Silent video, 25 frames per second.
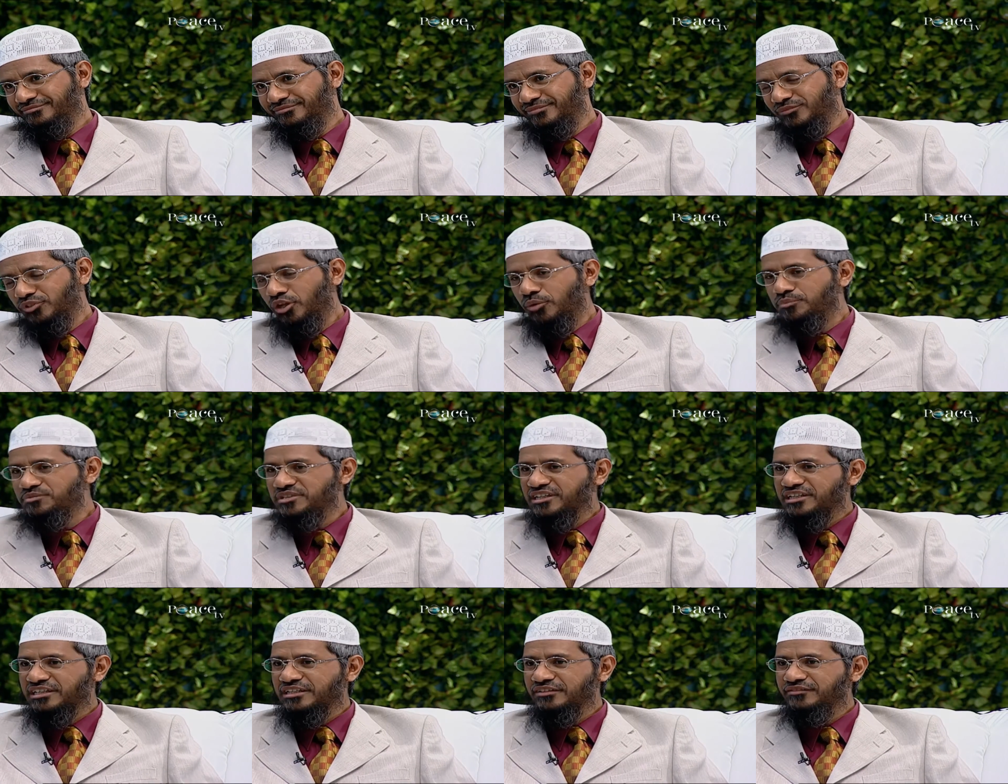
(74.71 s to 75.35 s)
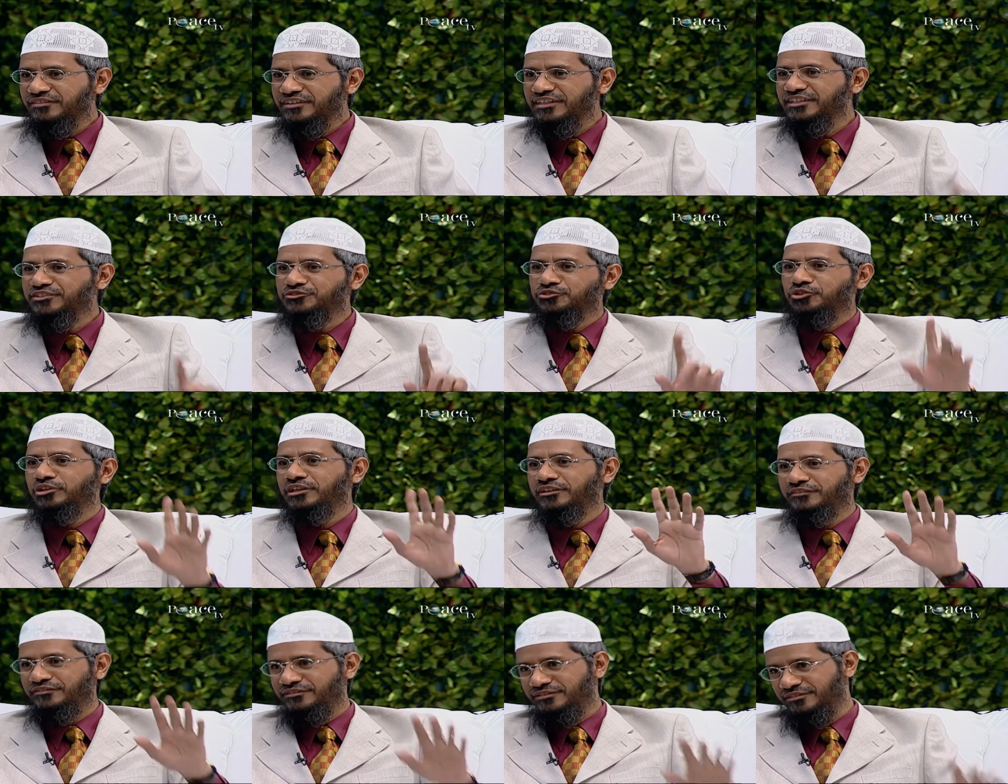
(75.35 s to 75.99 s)
The objective is to
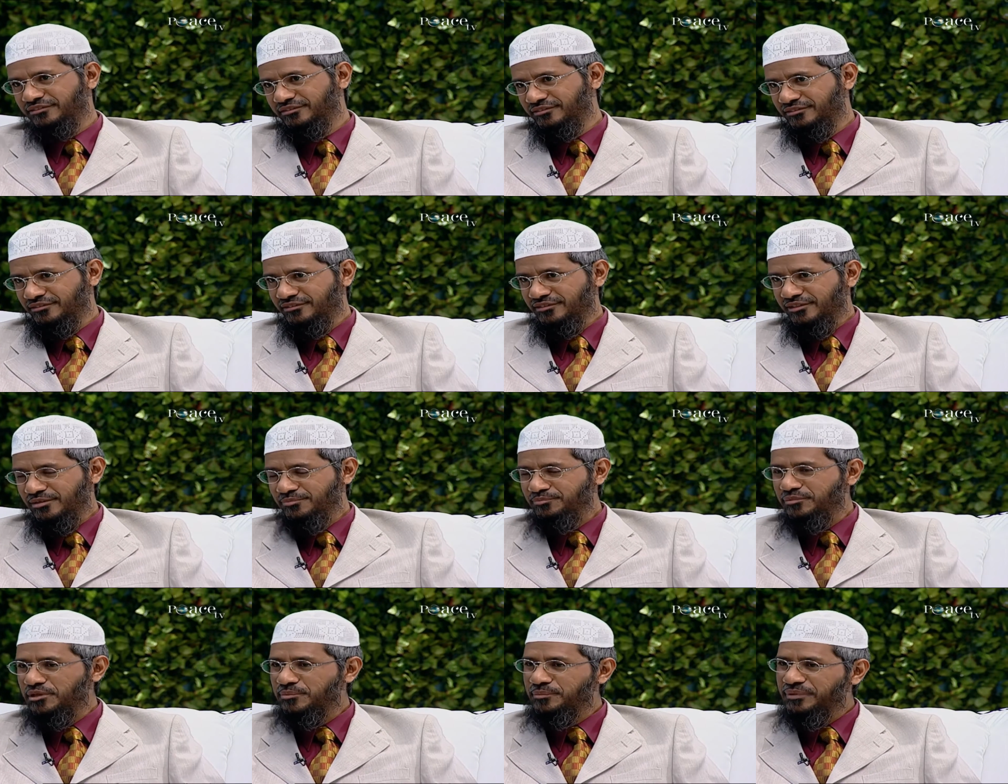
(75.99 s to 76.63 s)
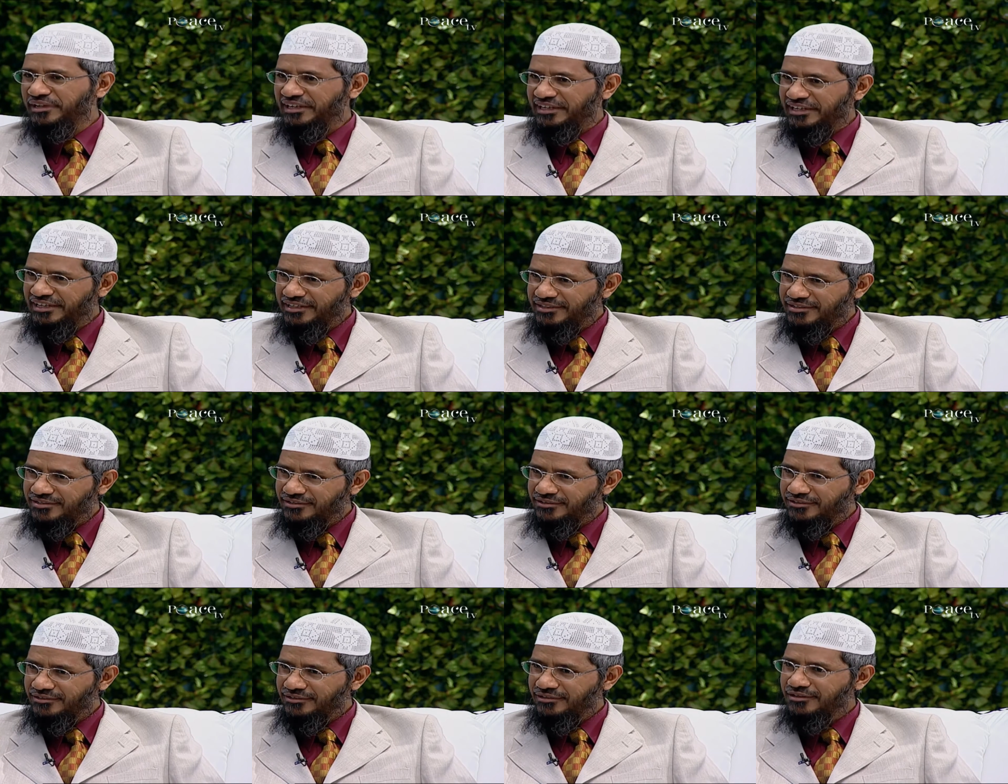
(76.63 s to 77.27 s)
live. People
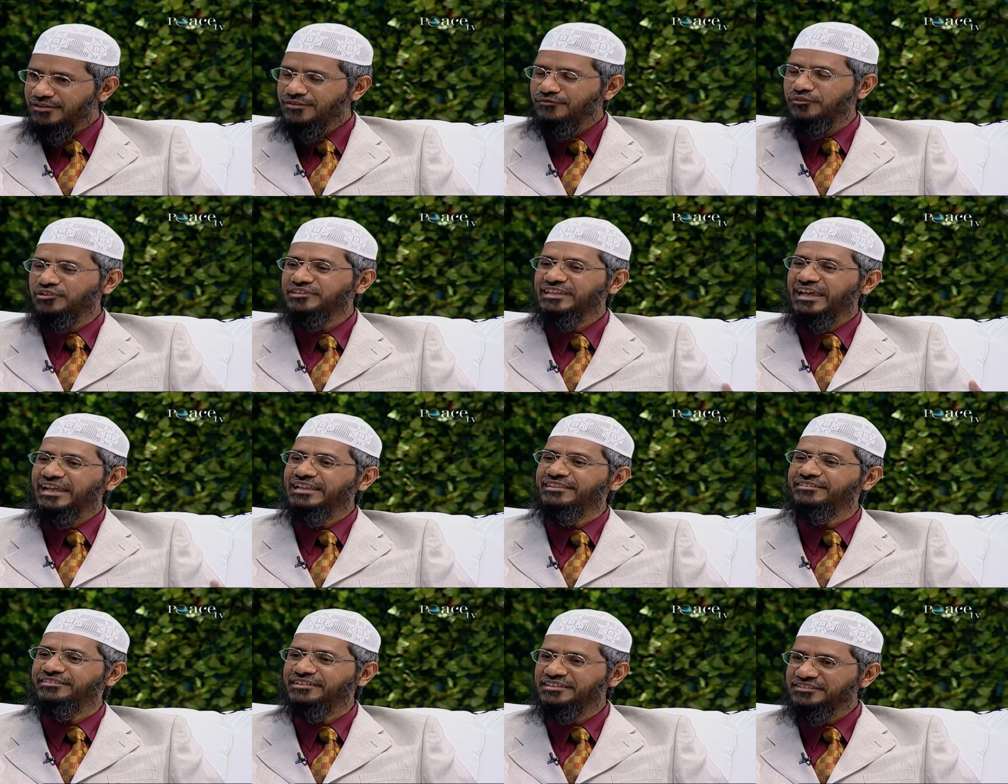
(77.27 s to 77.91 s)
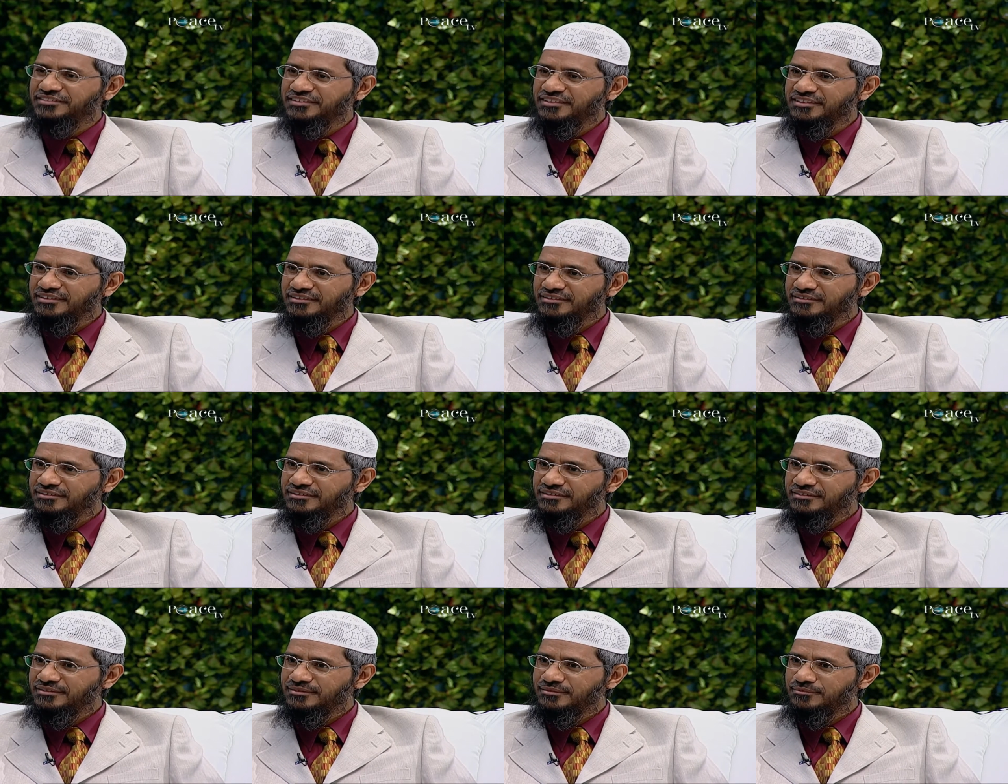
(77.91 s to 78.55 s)
eat for the health reason
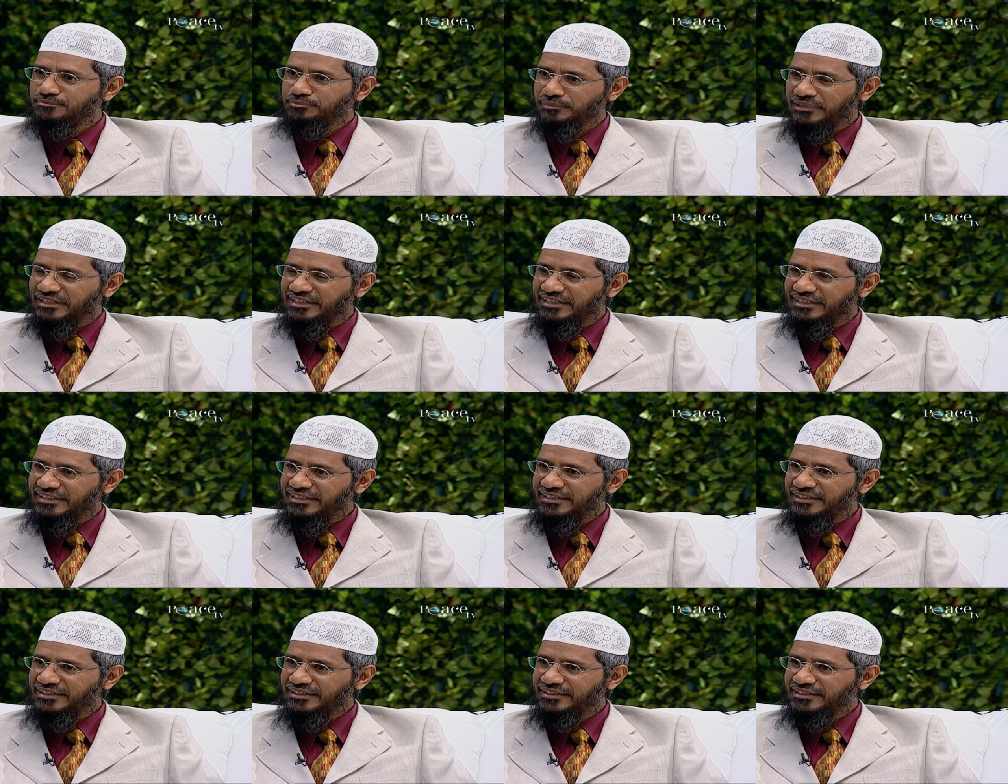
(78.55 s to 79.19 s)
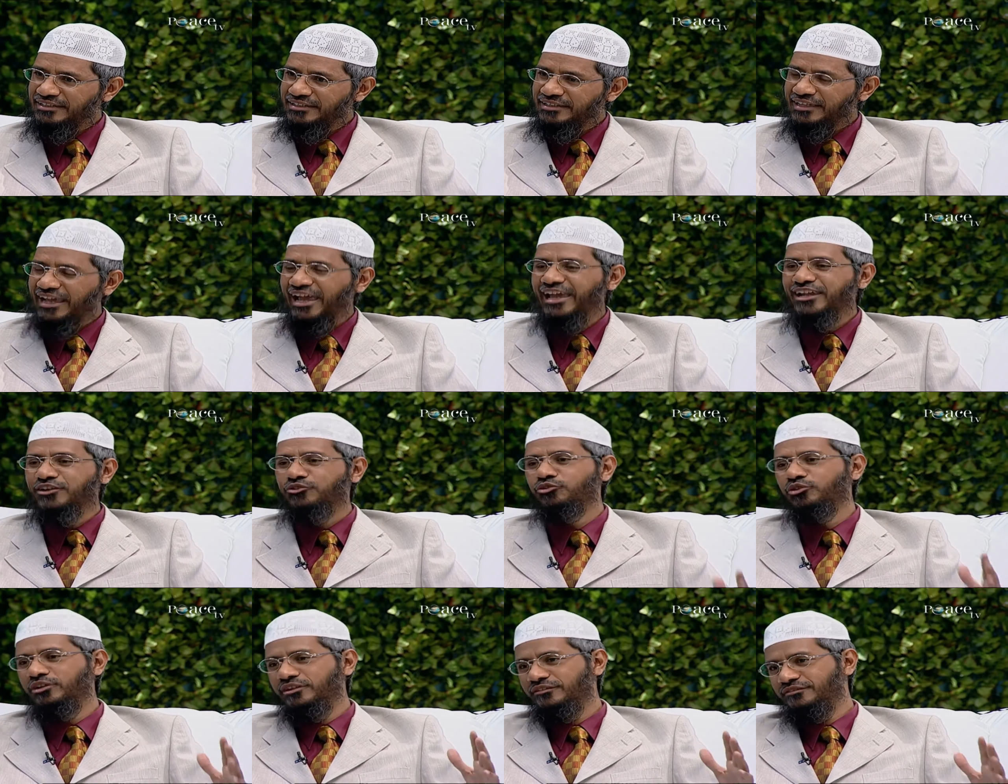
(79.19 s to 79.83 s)
mainly
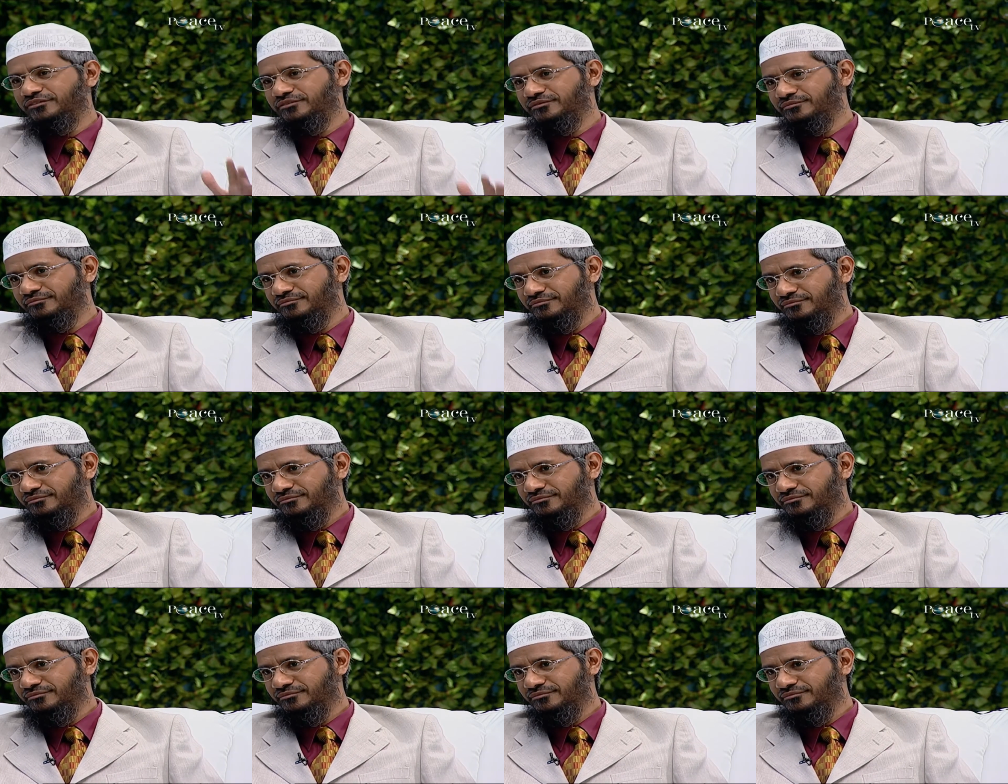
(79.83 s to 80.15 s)
and to live.